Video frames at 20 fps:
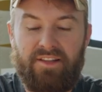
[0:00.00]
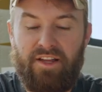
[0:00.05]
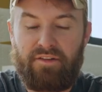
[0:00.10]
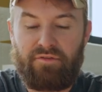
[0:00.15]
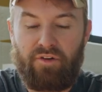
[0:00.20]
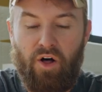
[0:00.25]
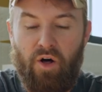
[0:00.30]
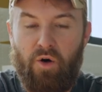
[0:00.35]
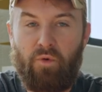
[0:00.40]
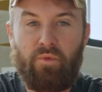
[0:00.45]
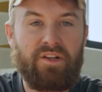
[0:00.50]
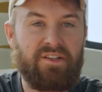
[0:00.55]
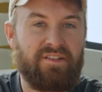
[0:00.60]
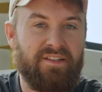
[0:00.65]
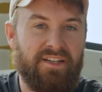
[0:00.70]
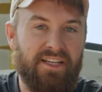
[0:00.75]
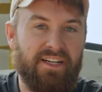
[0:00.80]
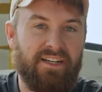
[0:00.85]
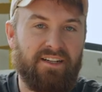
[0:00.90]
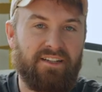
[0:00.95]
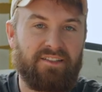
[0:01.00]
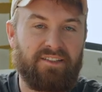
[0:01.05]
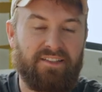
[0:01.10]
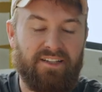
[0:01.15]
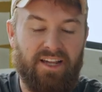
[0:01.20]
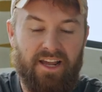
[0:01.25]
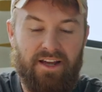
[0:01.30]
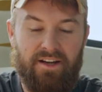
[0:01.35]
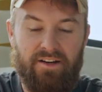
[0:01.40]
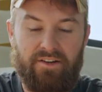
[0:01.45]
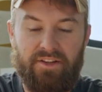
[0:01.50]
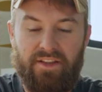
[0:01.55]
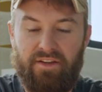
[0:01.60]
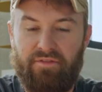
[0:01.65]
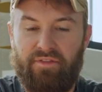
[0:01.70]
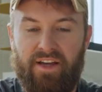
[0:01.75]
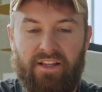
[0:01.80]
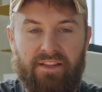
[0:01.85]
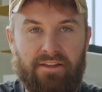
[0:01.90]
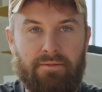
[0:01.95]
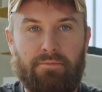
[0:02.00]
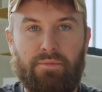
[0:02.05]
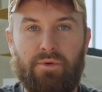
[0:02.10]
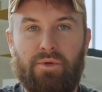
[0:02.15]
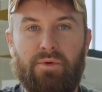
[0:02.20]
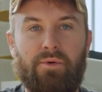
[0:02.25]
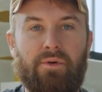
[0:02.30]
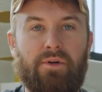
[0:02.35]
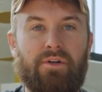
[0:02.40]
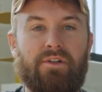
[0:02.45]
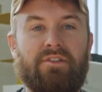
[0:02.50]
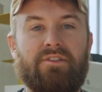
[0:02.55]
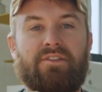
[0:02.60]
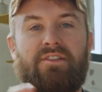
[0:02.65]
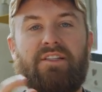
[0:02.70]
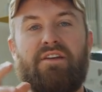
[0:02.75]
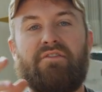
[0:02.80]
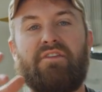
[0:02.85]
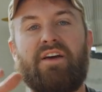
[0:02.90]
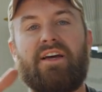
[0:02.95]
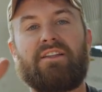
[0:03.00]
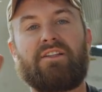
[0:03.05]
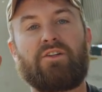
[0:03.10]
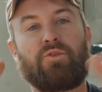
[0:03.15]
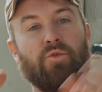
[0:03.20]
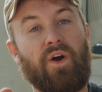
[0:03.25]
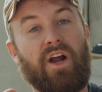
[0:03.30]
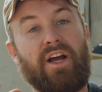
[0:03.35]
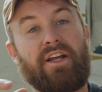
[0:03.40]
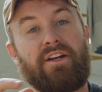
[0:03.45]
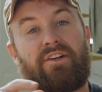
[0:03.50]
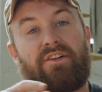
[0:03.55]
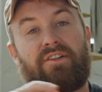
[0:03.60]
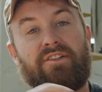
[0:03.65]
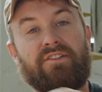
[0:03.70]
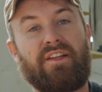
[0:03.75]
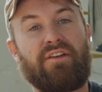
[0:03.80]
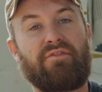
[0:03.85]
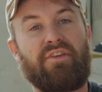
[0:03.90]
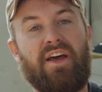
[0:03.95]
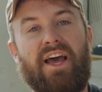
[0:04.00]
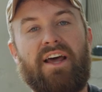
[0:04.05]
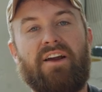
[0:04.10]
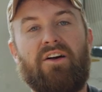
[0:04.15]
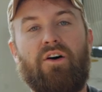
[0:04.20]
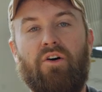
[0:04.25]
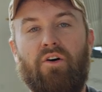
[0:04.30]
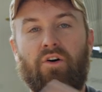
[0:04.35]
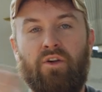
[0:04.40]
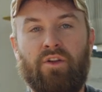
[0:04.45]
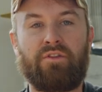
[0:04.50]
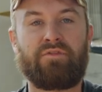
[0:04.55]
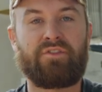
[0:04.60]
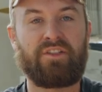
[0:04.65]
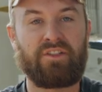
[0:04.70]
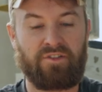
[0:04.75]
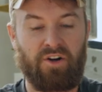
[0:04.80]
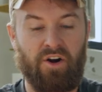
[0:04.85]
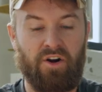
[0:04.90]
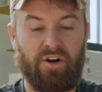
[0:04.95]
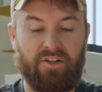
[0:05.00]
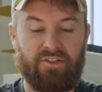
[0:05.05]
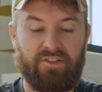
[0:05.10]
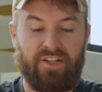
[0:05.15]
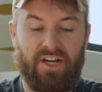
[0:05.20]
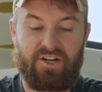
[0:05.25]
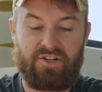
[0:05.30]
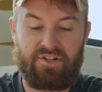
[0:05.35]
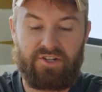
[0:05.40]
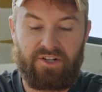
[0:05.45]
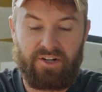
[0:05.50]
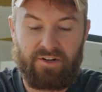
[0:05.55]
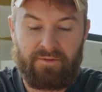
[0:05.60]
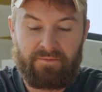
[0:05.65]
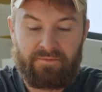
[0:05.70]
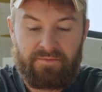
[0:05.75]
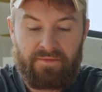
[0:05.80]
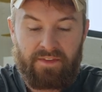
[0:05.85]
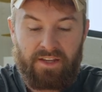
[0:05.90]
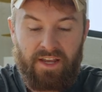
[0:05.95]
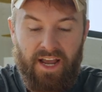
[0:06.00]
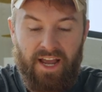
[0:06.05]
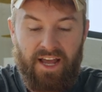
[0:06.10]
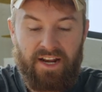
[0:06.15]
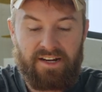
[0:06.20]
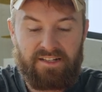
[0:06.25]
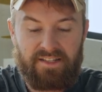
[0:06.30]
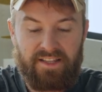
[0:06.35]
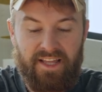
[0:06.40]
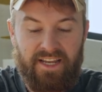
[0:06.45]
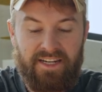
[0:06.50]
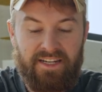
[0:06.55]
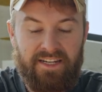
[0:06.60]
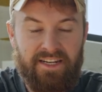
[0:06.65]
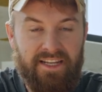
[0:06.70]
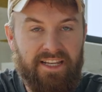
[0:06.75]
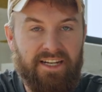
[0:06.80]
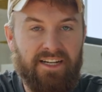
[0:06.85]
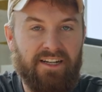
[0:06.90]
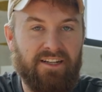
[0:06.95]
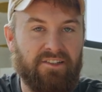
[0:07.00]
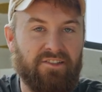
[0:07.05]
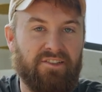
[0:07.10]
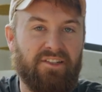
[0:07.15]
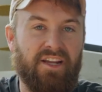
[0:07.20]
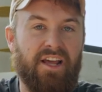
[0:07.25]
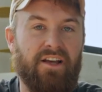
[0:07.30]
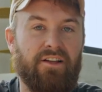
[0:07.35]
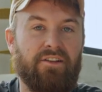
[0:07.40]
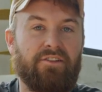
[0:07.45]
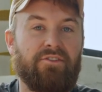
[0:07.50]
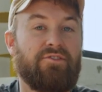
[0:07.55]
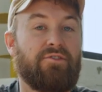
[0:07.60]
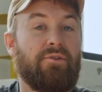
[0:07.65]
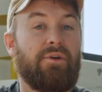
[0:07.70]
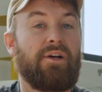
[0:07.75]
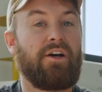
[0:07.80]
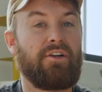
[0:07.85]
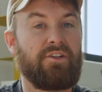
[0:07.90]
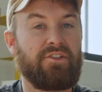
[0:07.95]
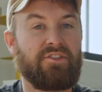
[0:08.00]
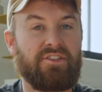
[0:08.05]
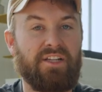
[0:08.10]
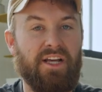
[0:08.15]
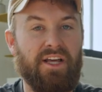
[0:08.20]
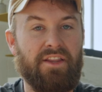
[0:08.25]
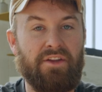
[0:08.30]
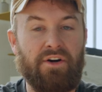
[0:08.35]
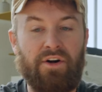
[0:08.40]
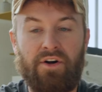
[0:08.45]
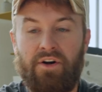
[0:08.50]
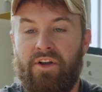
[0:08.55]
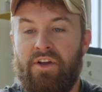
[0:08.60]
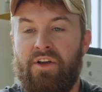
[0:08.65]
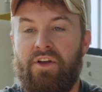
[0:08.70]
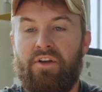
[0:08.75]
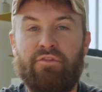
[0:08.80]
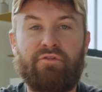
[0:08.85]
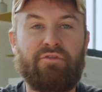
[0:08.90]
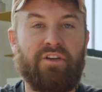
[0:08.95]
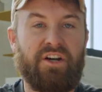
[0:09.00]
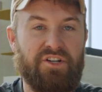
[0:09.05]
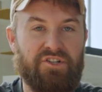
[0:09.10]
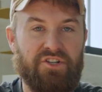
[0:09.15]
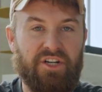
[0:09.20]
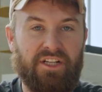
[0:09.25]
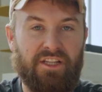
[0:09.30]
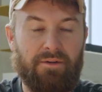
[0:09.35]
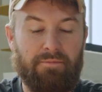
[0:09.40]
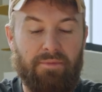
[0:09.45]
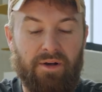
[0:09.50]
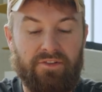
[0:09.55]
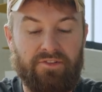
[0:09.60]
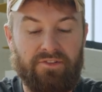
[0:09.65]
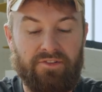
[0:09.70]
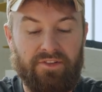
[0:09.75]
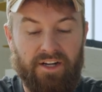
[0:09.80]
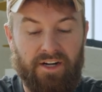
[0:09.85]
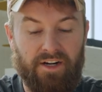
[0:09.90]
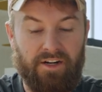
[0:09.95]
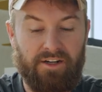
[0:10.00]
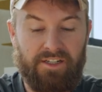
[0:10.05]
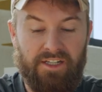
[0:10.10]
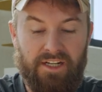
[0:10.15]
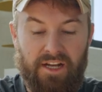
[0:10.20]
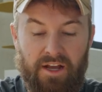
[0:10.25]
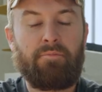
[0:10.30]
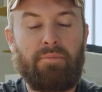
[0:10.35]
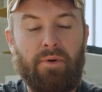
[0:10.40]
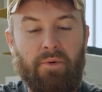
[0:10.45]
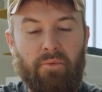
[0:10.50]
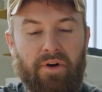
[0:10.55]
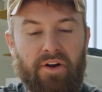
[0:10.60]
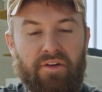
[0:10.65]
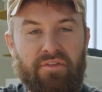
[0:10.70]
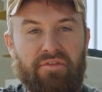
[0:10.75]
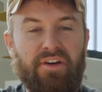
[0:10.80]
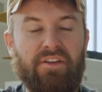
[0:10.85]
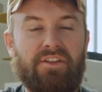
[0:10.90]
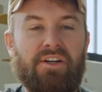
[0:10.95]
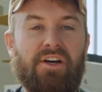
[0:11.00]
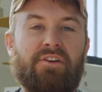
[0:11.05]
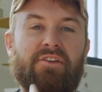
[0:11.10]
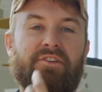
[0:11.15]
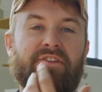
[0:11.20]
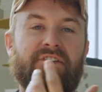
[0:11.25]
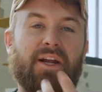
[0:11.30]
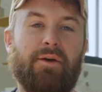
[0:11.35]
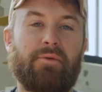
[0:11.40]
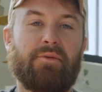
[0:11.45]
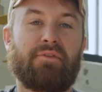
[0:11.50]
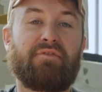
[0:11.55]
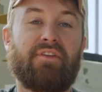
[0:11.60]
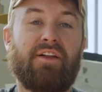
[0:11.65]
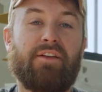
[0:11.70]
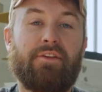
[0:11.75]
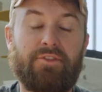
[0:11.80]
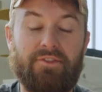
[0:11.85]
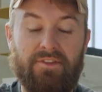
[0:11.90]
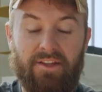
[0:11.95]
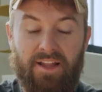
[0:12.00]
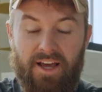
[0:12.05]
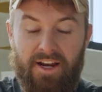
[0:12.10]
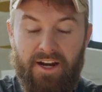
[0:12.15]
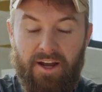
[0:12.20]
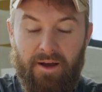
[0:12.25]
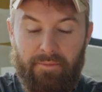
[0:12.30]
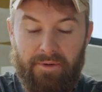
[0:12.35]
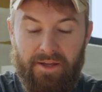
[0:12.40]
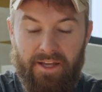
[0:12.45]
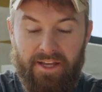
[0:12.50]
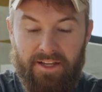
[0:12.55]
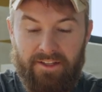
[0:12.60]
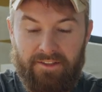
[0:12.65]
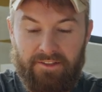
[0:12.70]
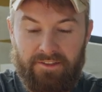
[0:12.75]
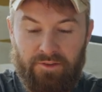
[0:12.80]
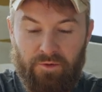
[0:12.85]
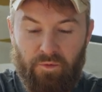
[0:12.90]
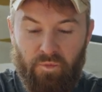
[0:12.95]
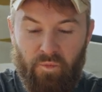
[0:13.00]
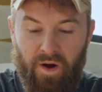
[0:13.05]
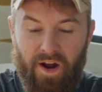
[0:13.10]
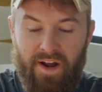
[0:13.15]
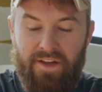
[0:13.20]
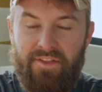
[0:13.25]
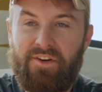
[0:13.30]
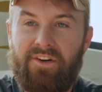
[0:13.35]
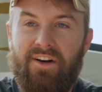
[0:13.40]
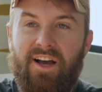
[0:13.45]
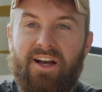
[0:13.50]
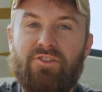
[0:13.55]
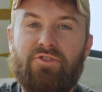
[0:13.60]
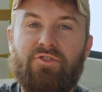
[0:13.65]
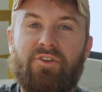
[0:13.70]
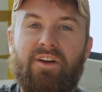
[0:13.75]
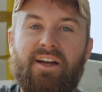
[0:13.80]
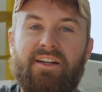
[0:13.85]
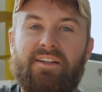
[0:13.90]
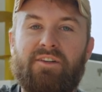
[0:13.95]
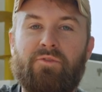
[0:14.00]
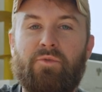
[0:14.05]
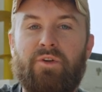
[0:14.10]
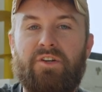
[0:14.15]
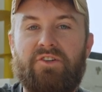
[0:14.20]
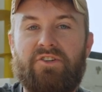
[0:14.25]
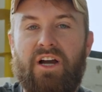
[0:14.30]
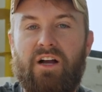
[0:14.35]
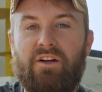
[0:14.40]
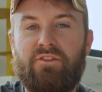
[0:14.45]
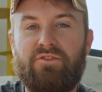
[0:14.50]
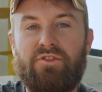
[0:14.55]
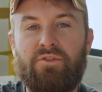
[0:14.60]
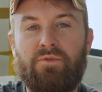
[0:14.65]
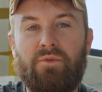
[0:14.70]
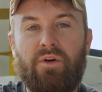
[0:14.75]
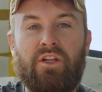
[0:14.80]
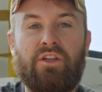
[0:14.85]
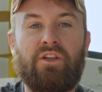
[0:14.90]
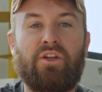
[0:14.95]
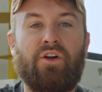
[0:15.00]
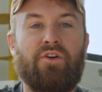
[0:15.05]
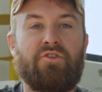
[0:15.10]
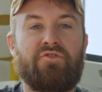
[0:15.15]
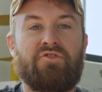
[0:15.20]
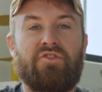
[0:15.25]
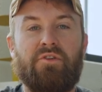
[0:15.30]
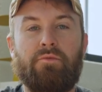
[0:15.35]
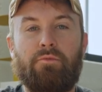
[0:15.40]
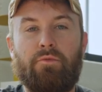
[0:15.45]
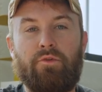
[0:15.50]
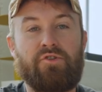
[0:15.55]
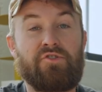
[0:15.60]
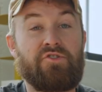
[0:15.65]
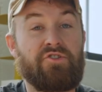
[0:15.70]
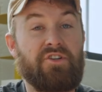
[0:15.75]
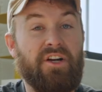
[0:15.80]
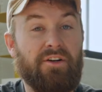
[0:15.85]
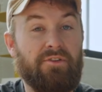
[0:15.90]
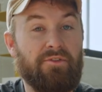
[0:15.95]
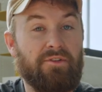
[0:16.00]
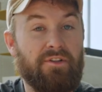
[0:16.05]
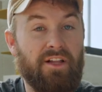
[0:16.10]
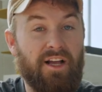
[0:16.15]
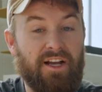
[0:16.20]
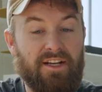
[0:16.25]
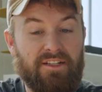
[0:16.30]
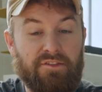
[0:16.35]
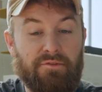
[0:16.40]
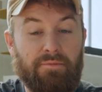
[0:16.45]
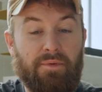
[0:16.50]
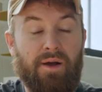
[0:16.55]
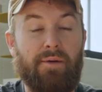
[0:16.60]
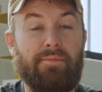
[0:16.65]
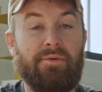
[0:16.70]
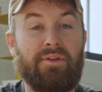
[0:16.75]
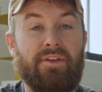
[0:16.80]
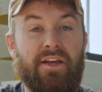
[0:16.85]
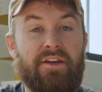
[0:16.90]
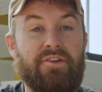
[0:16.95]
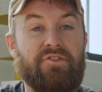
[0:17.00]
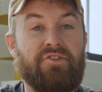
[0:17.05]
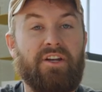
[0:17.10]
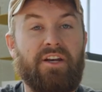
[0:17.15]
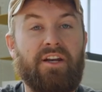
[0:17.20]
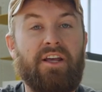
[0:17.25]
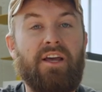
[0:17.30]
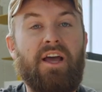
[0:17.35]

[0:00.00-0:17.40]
They've always needed a scale. They've had the brewers, they've had the grinders, they've had all of this architecture, and they needed a scale. So I understand they're finishing the puzzle there. But what I fail to understand with Fellow's lineup is why they're not trying to reach out to a larger, more generalized population.